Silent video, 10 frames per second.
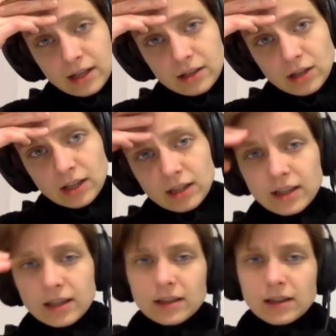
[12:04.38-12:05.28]

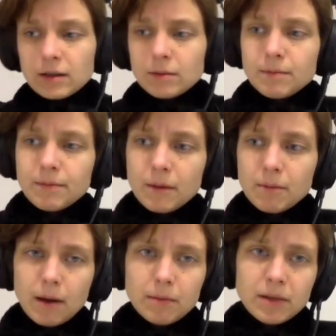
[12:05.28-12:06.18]
channeling the
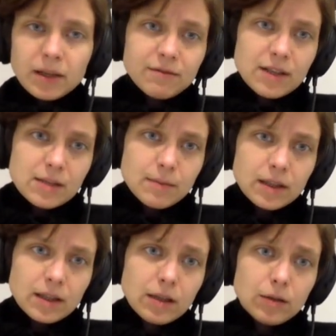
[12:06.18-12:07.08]
public
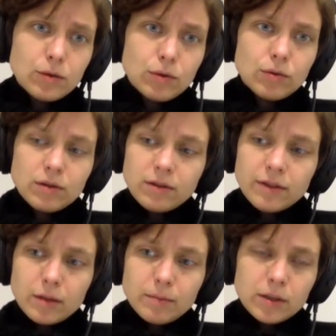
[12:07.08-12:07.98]
investment into the
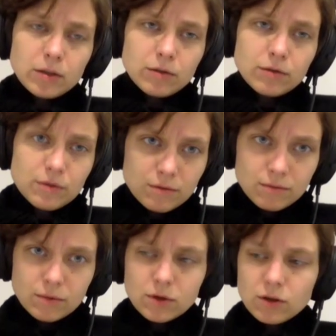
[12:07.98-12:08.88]
development of
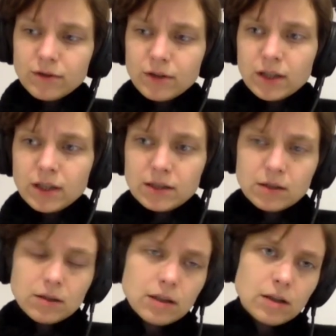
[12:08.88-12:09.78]
sovereign
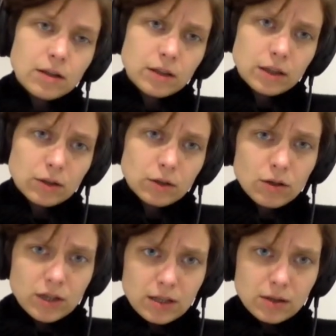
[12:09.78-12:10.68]

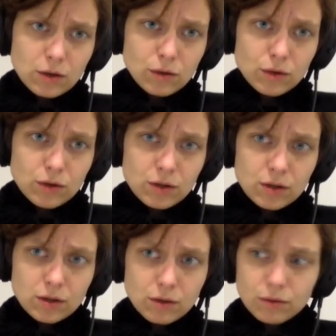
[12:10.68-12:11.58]
technological
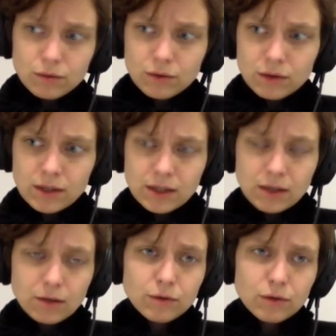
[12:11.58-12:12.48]
solutions. So
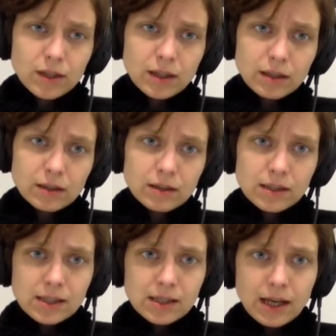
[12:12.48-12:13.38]
instead of treating
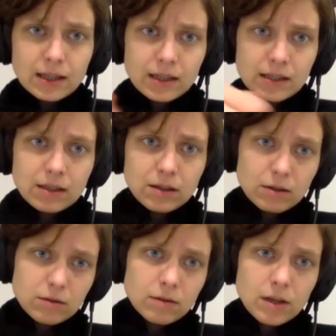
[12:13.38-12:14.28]
the state as
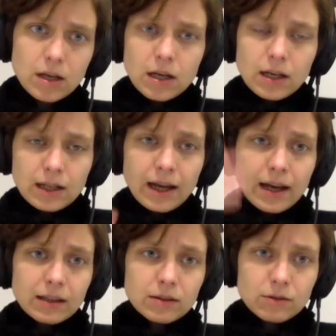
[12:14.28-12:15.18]
the
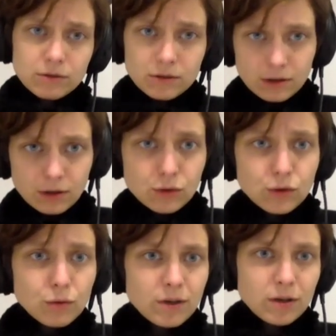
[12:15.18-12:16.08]
client or the
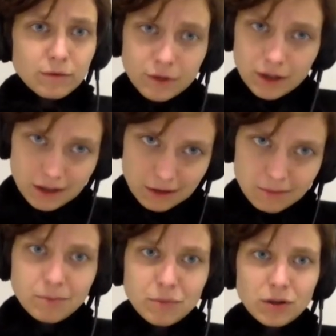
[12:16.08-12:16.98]
consumer of
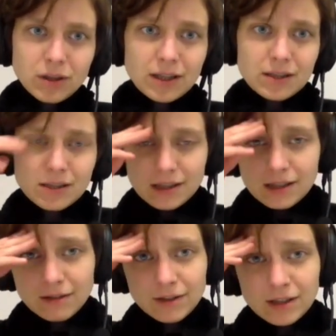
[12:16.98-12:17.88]
the products and
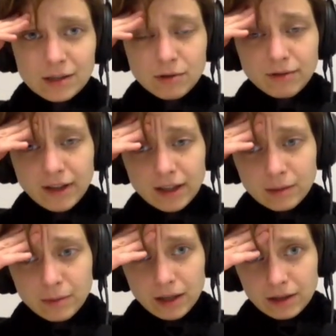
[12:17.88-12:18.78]
services
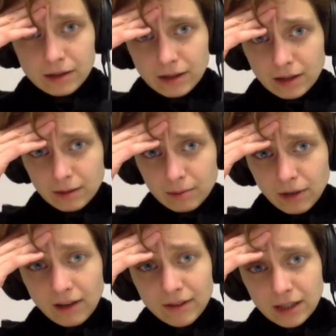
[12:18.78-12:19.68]
provided by the
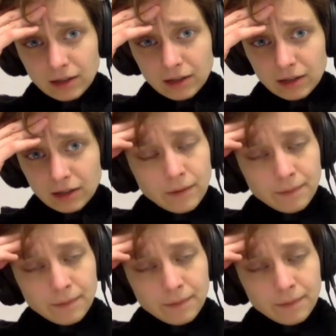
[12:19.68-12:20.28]
private sector,